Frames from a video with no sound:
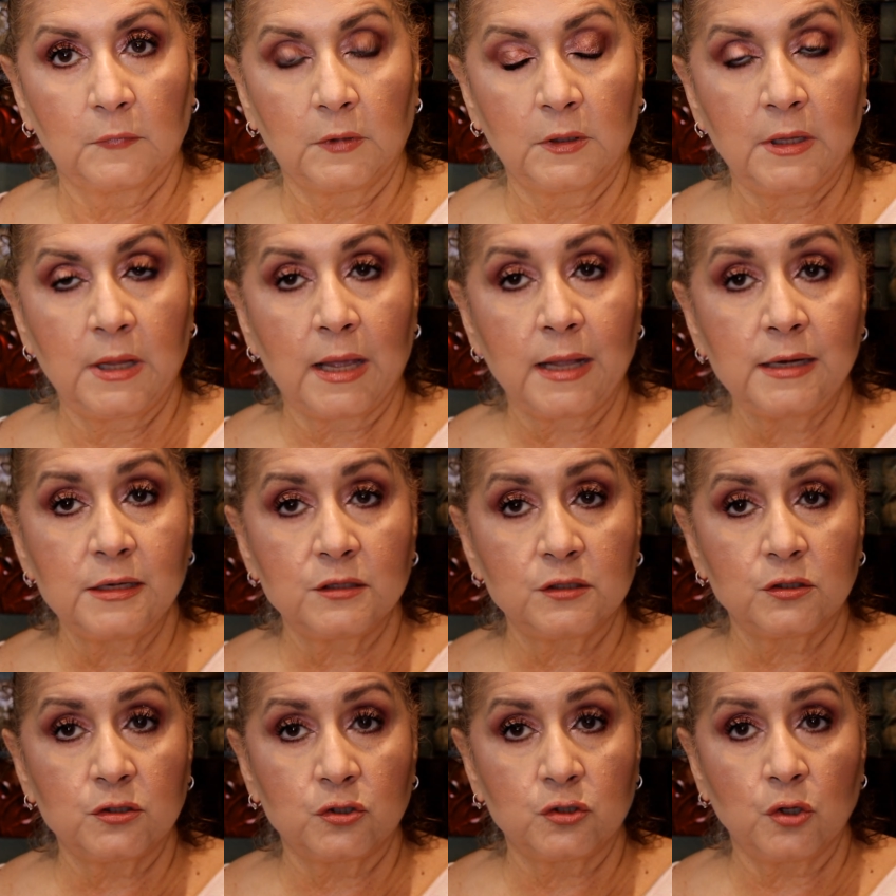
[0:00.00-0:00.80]
That
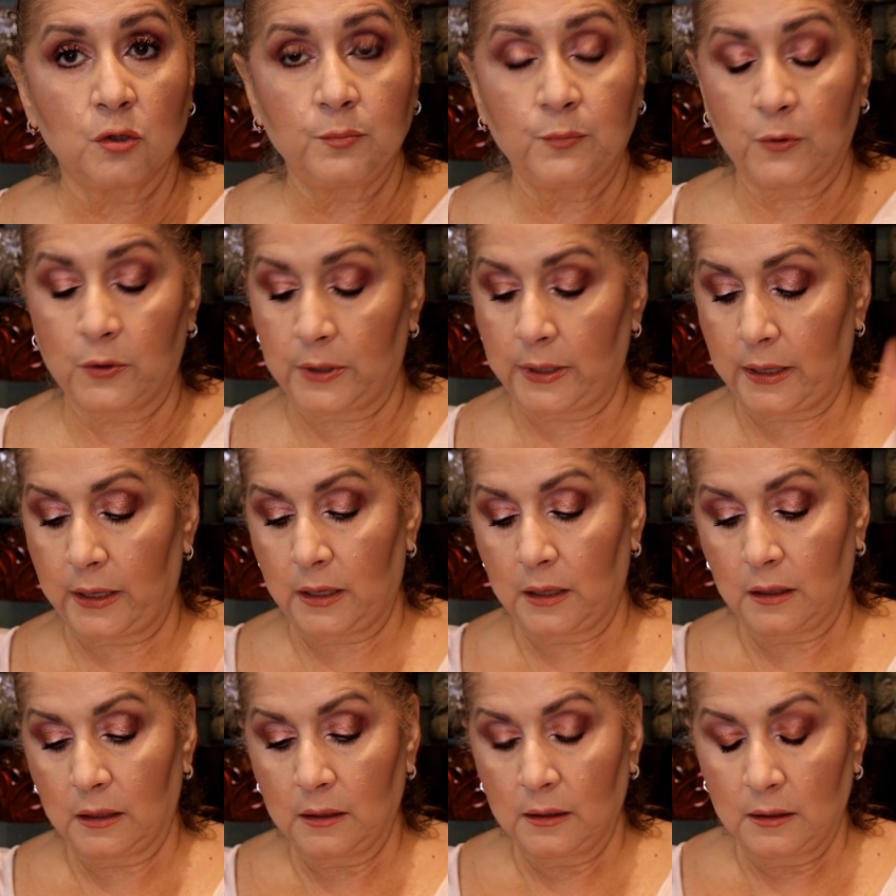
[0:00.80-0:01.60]
is so
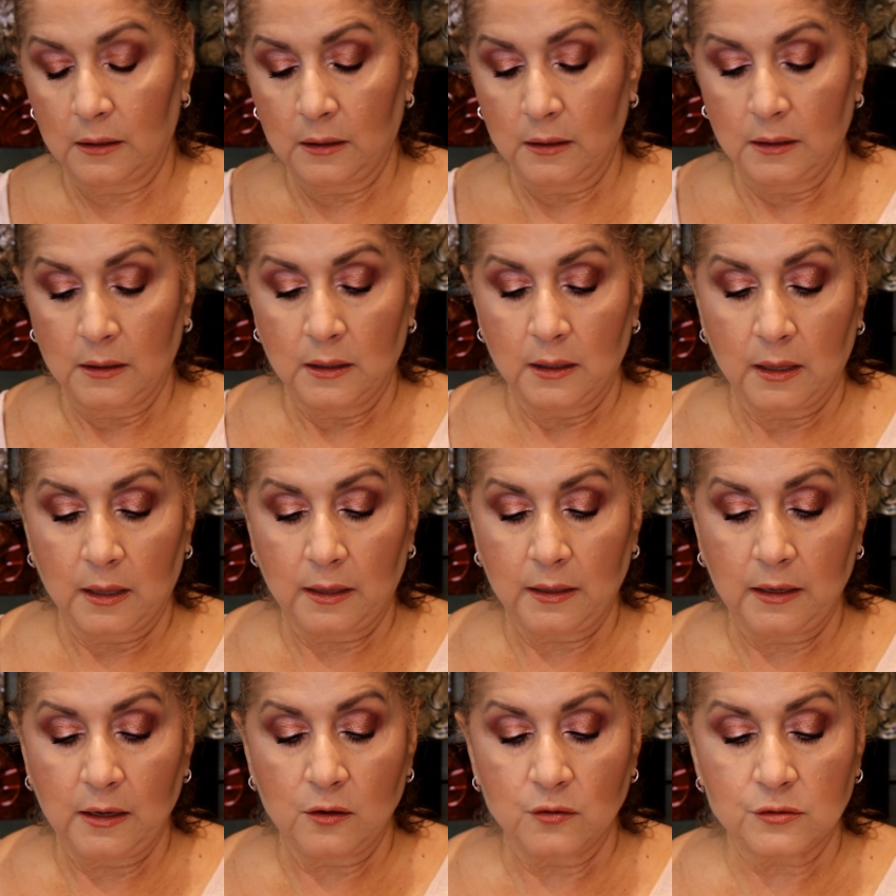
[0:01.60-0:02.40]
pretty.
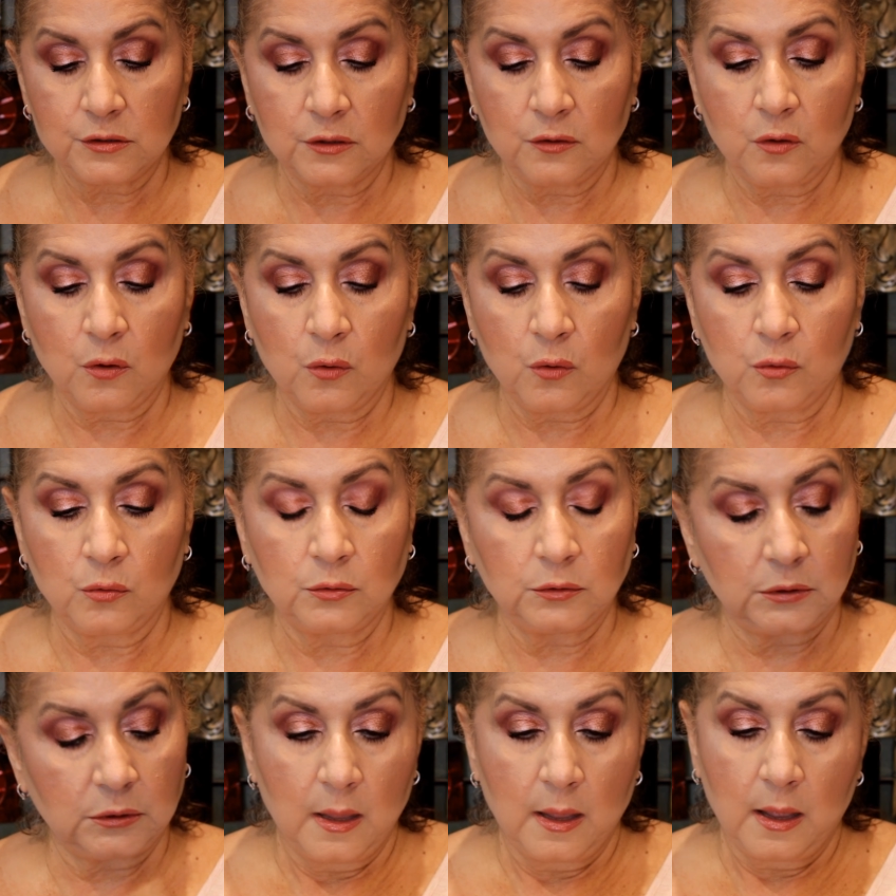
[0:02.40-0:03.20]
And here's the
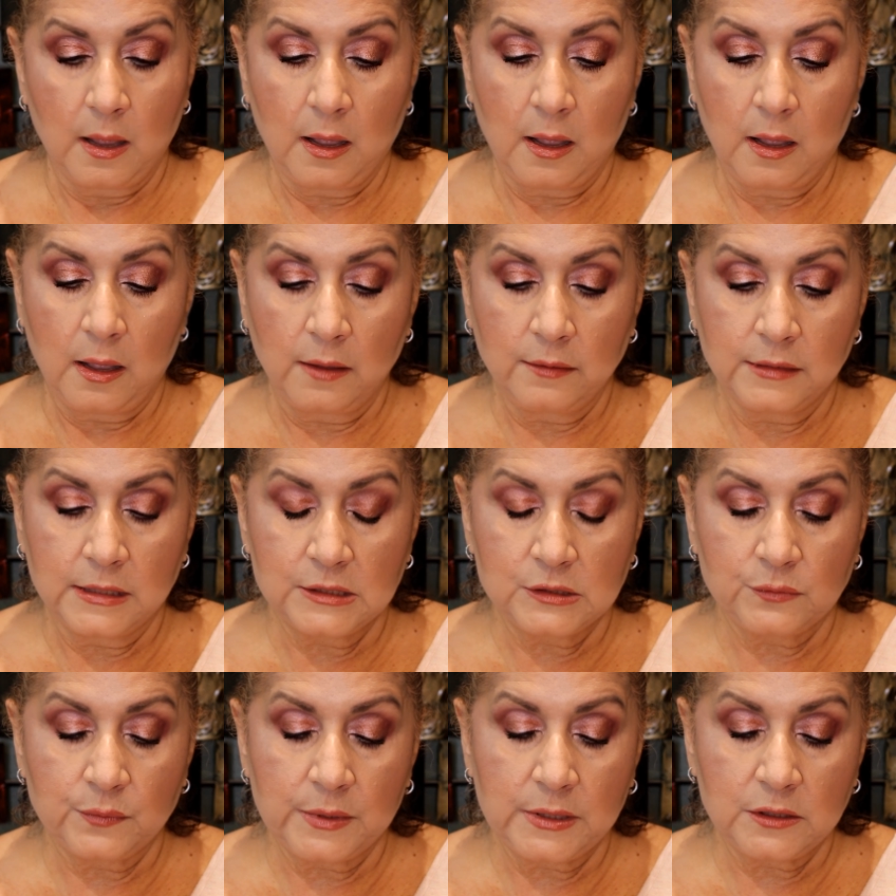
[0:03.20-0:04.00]
gold.
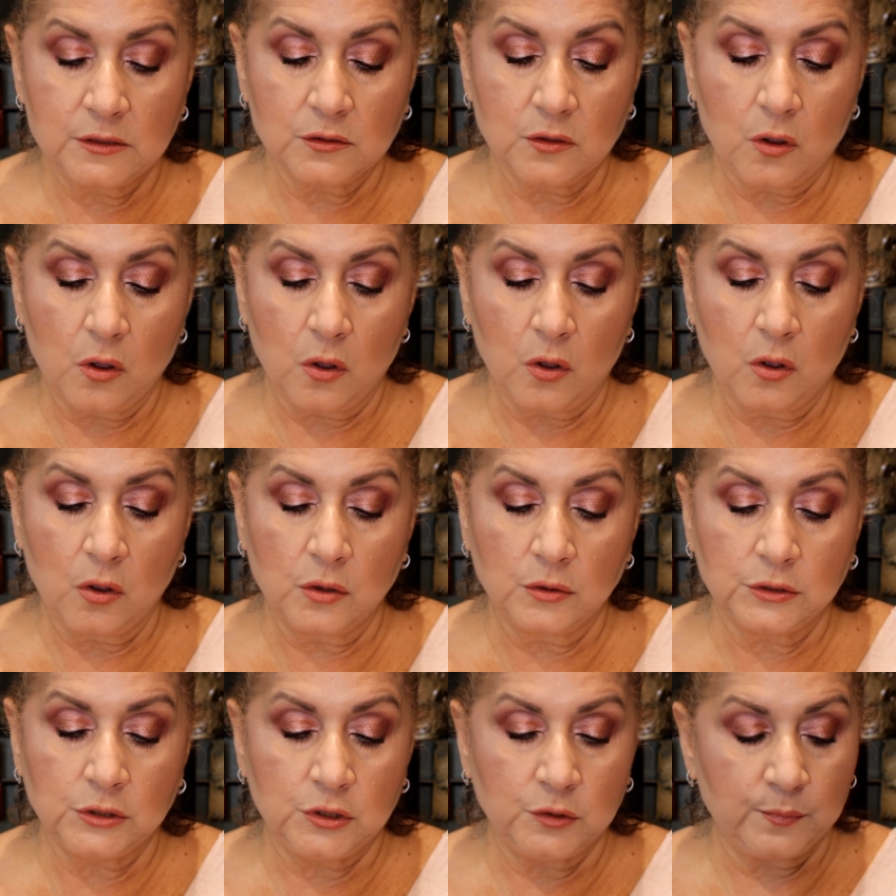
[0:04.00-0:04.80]
This one is
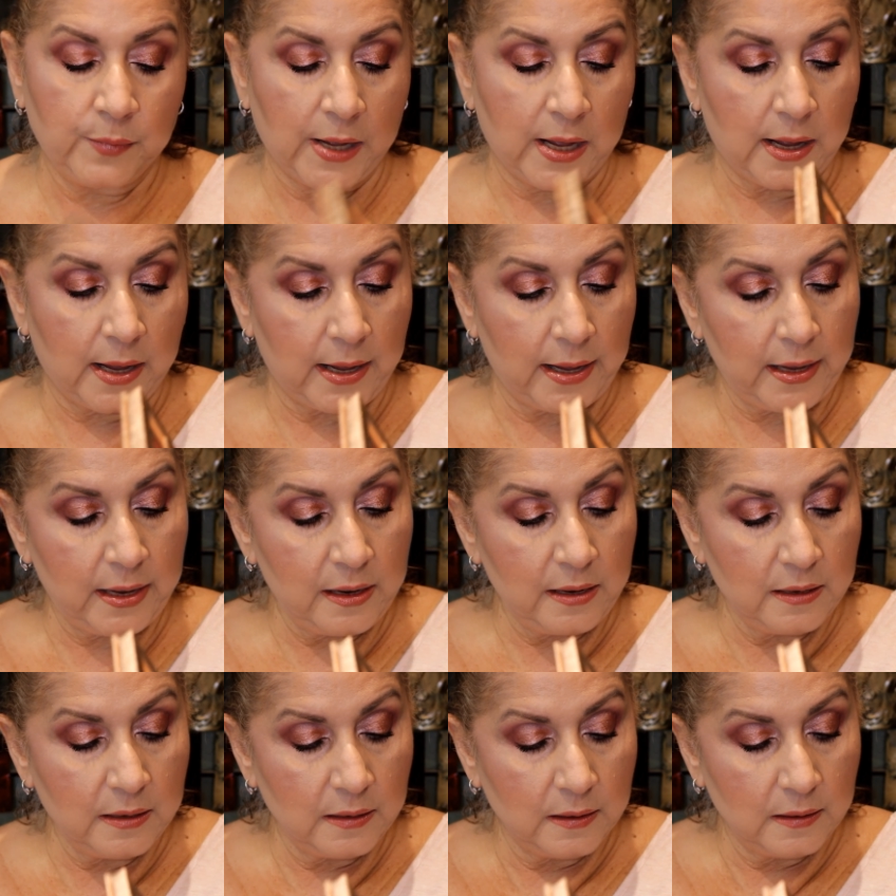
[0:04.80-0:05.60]
called Dubai.